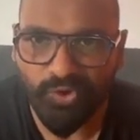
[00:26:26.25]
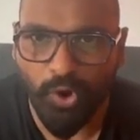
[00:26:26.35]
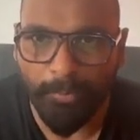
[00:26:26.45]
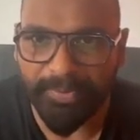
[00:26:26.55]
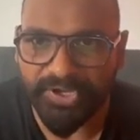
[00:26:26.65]

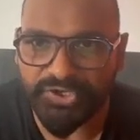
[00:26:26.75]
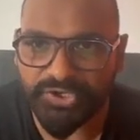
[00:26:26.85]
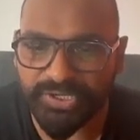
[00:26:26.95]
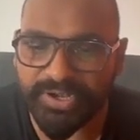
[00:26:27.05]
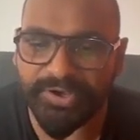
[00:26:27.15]

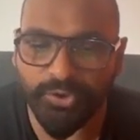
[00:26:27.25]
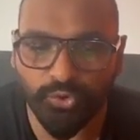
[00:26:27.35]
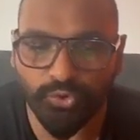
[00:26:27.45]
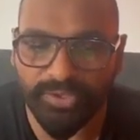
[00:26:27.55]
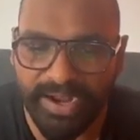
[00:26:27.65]
competition, and due
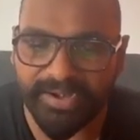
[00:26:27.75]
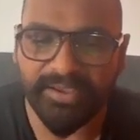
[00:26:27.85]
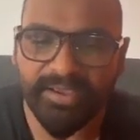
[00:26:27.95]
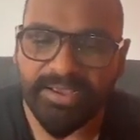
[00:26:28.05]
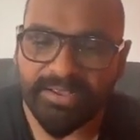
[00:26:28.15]
to that
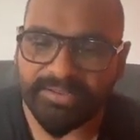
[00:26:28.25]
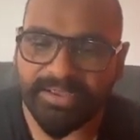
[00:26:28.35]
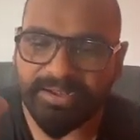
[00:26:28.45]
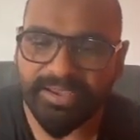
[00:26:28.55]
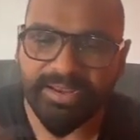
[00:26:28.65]

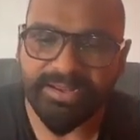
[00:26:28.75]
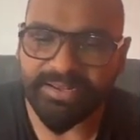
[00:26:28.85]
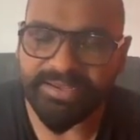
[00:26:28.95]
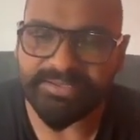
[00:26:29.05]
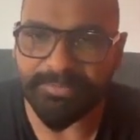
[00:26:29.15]

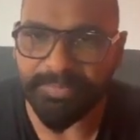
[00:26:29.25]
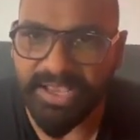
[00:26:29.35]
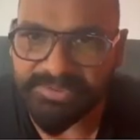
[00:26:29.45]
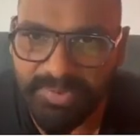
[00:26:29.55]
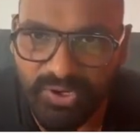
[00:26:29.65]
increase the
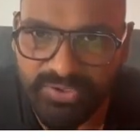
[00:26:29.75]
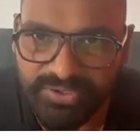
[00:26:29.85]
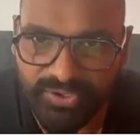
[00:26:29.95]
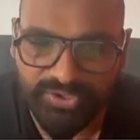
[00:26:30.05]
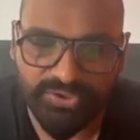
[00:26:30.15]
plasma
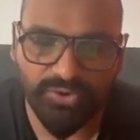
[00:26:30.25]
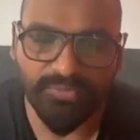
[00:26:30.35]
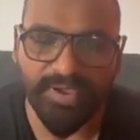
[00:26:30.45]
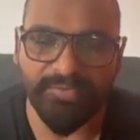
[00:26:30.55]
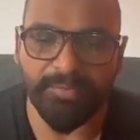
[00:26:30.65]
concentration
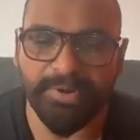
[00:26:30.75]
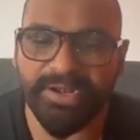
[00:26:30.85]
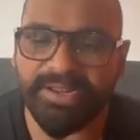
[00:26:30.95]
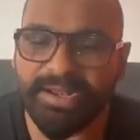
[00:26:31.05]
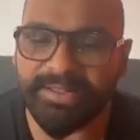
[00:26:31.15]
of
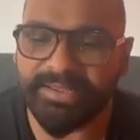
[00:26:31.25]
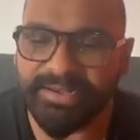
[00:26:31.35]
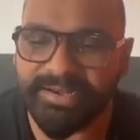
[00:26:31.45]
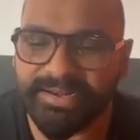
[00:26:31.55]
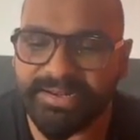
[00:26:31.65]
ivermectin, and that
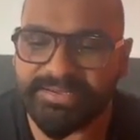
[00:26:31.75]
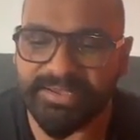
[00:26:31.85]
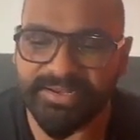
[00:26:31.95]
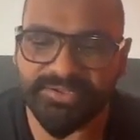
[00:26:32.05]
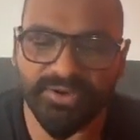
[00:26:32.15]
increase
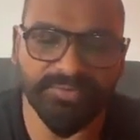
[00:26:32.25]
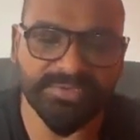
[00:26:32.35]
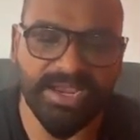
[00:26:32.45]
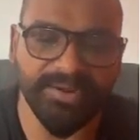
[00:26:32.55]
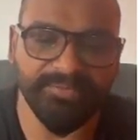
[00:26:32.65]
the risk of
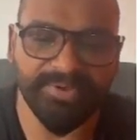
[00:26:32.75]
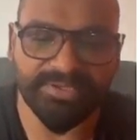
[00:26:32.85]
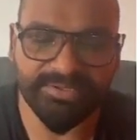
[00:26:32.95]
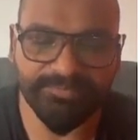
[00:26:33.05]
side effects.